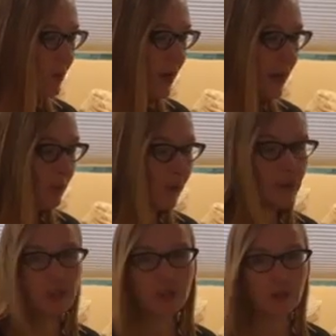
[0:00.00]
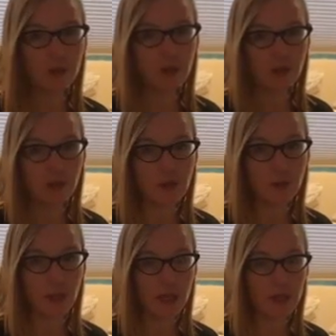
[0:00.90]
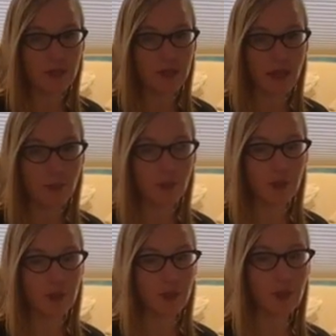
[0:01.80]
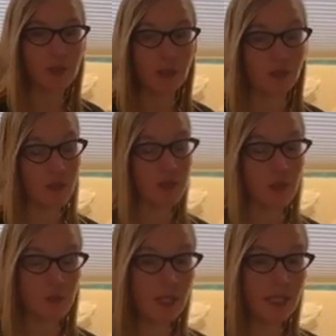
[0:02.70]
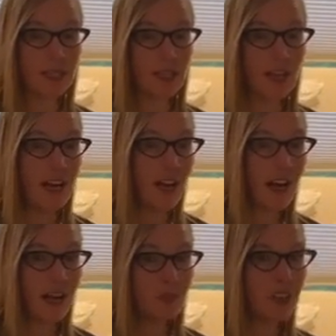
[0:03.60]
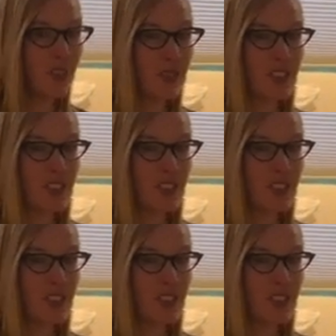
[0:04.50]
what I want to do, first of all, is because I'm going to be traveling for 6 weeks, I'm going